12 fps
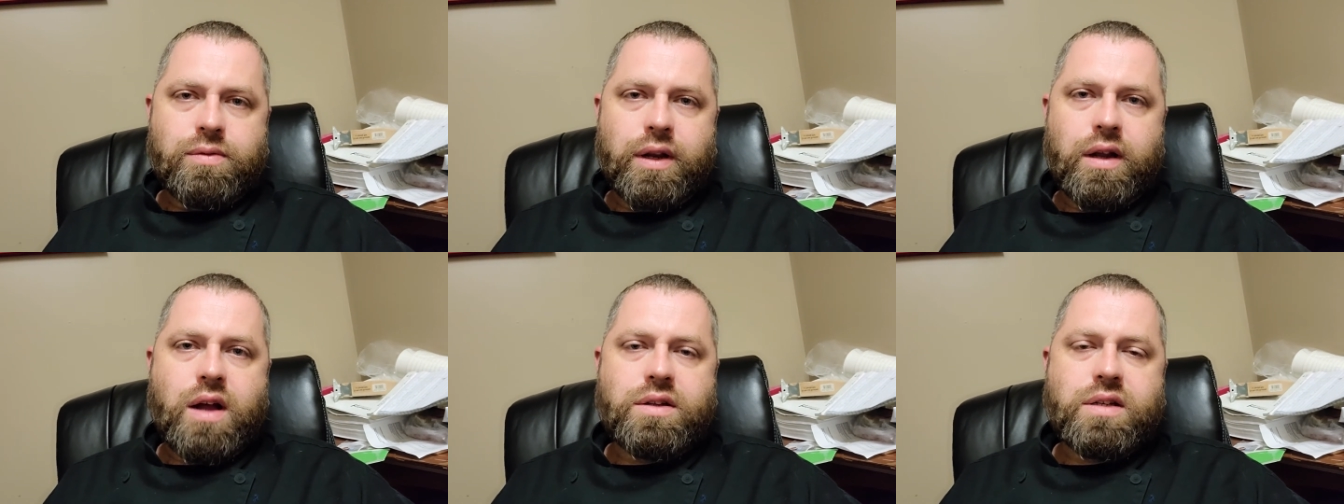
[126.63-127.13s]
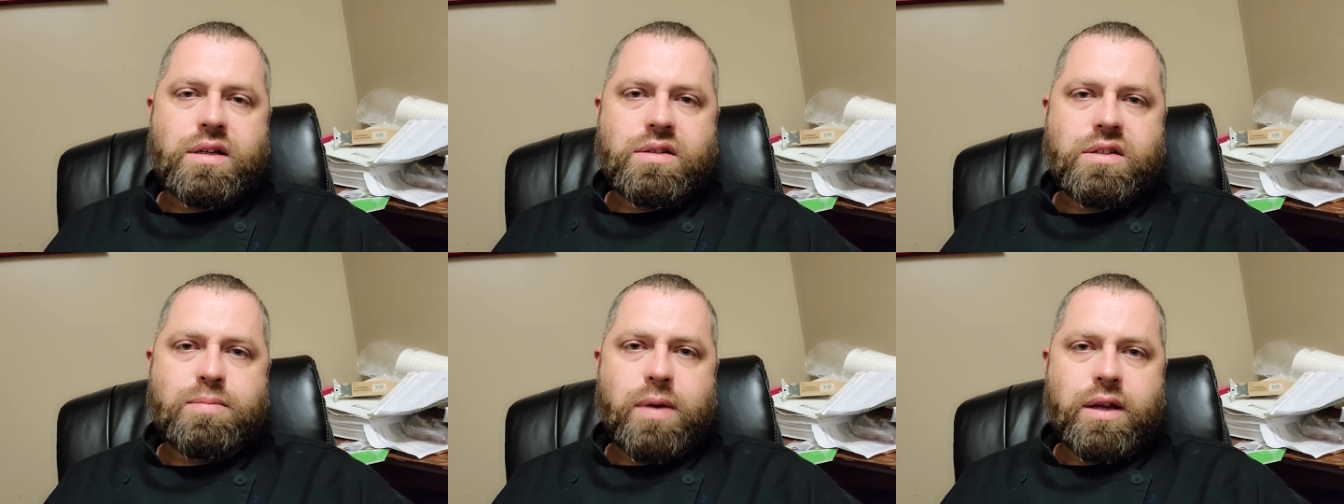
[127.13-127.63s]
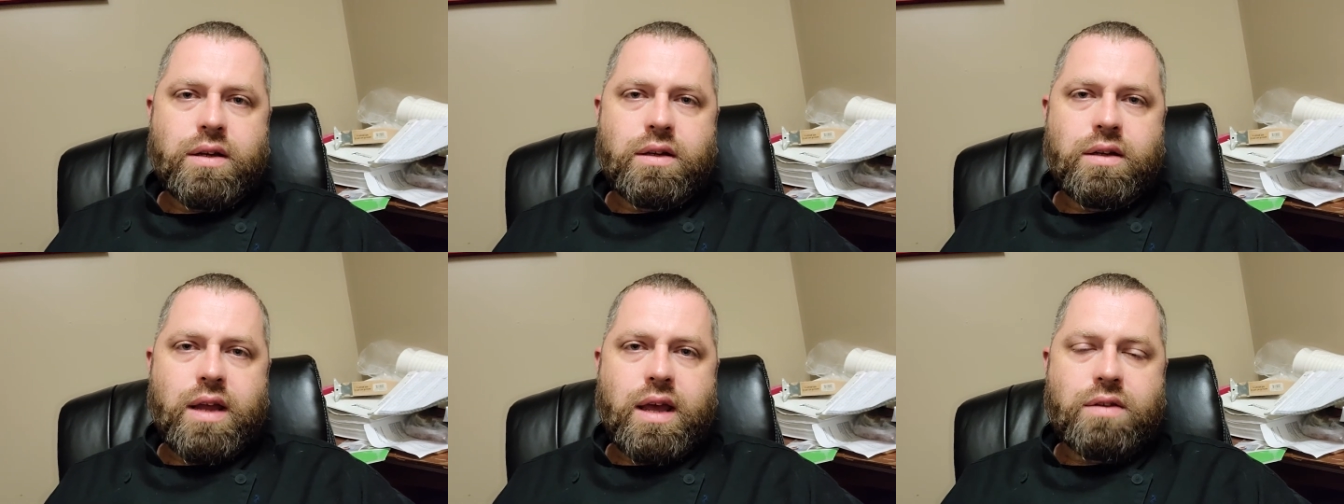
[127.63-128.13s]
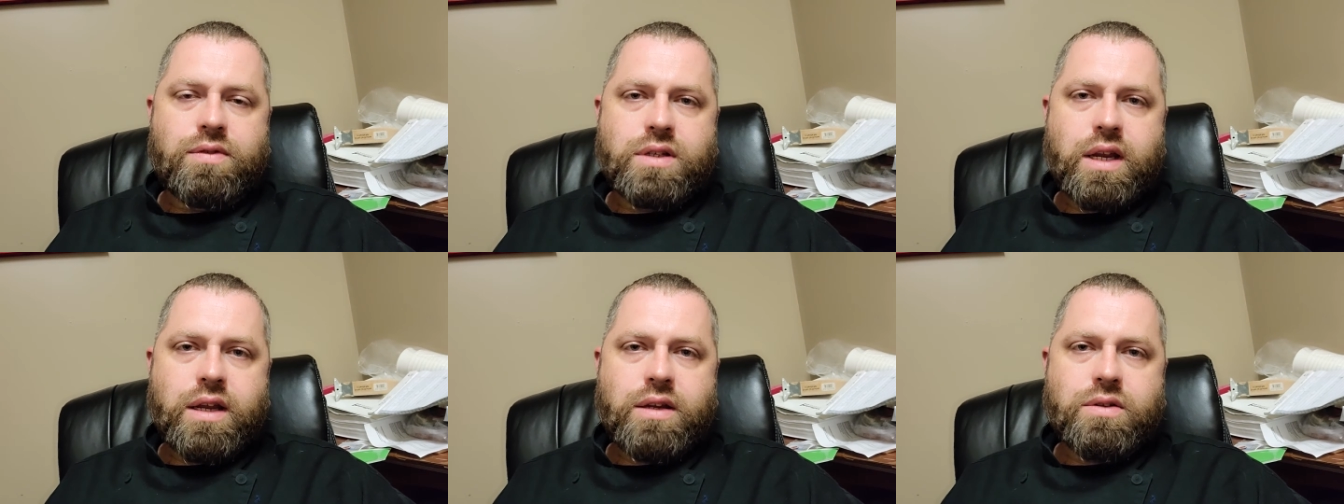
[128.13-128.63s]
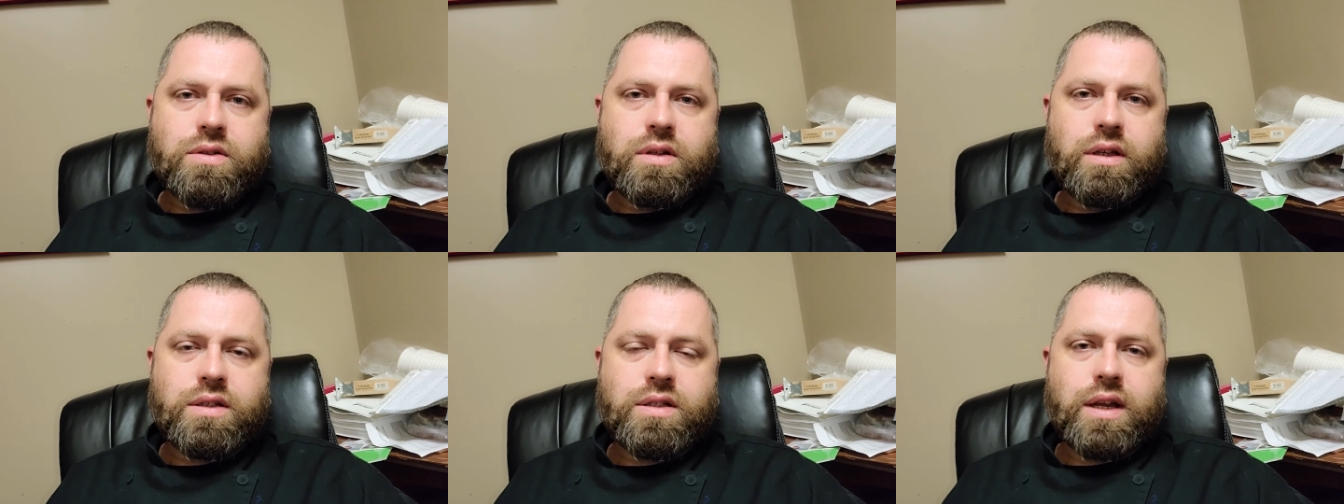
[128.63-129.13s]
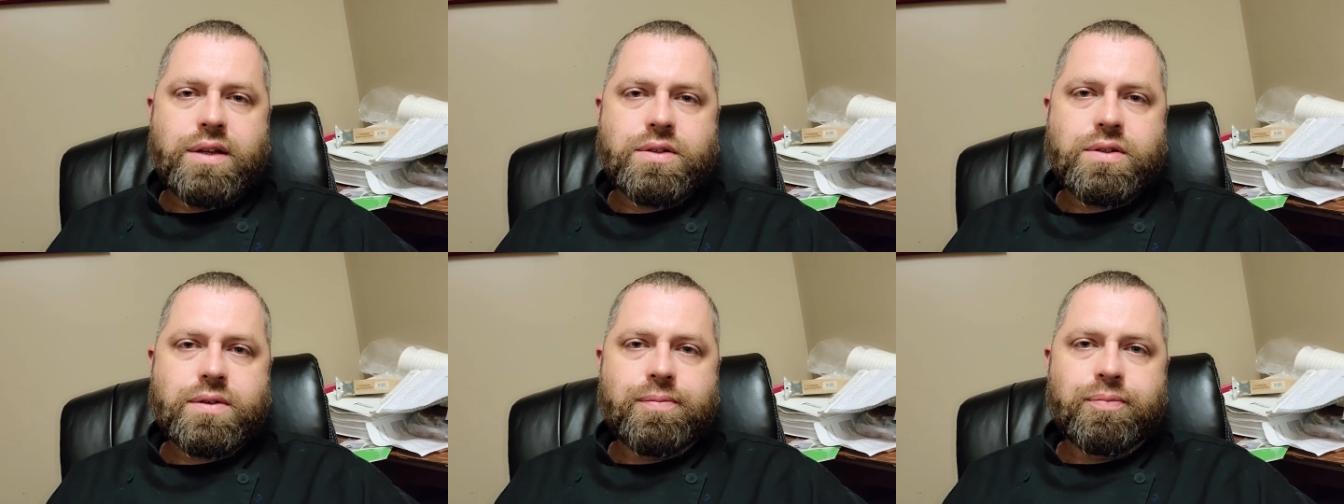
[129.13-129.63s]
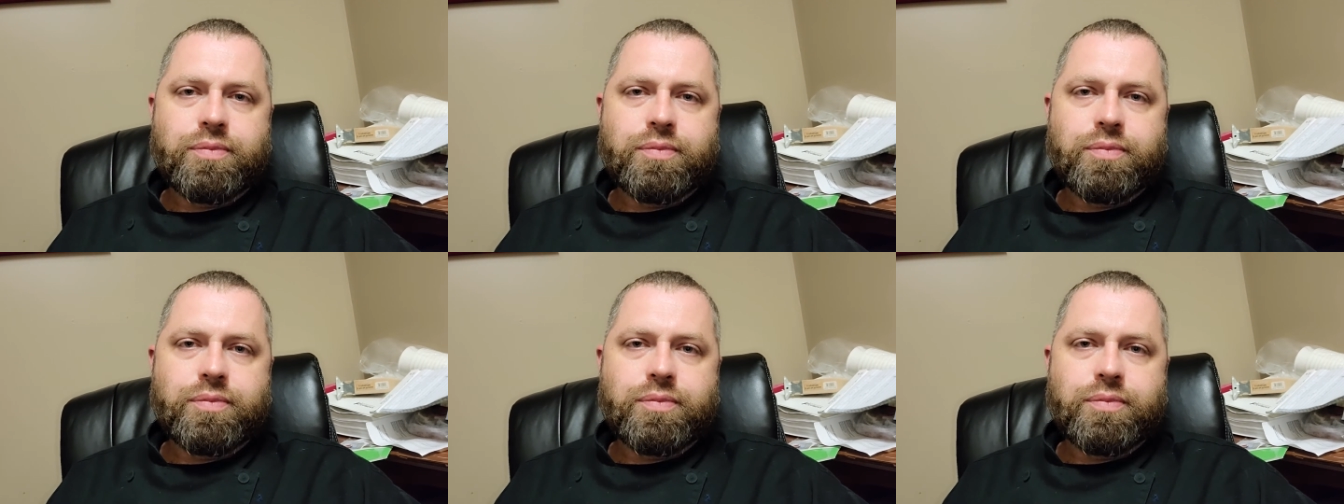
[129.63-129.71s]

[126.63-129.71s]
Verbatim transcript: and God's going to smite it out of his hands, it says.